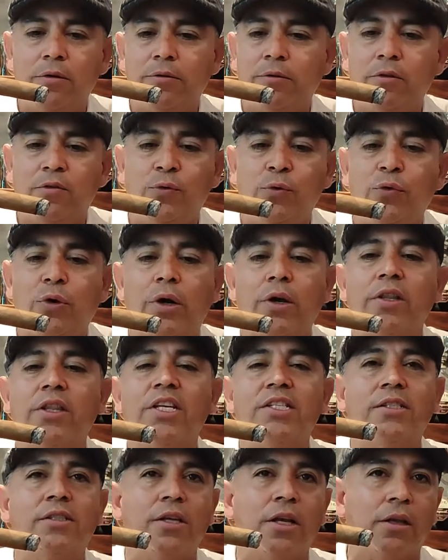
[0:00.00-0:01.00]
very
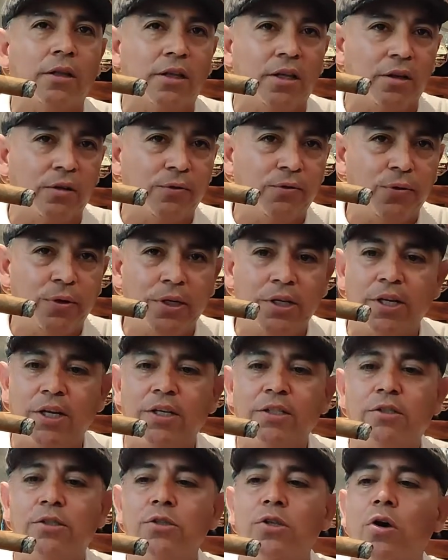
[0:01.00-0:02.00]
distinctive.
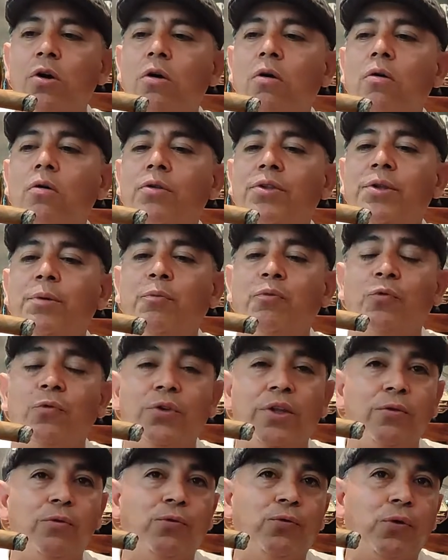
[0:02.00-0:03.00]
It's not
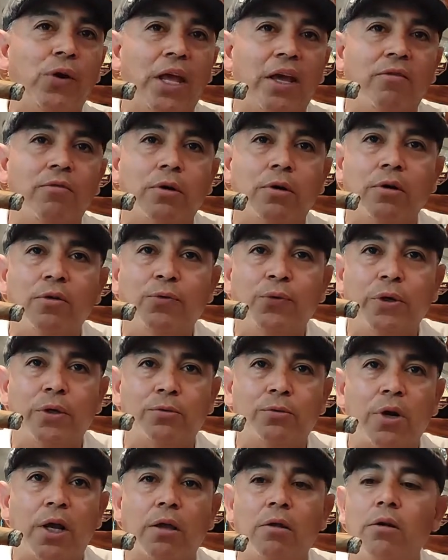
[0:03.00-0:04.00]
the flavor of a
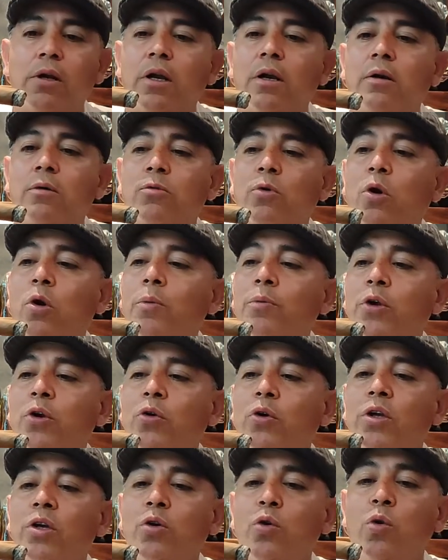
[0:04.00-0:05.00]
regular Romeo
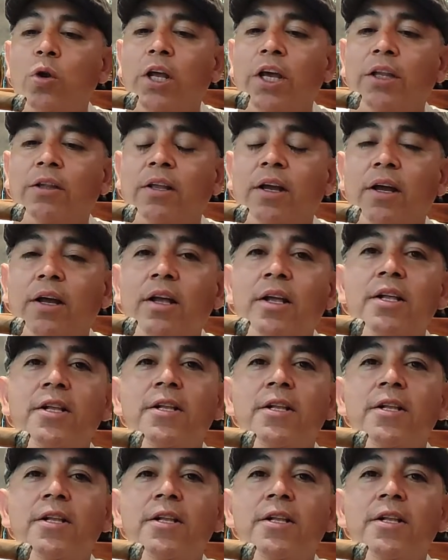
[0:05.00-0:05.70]
y Julieta.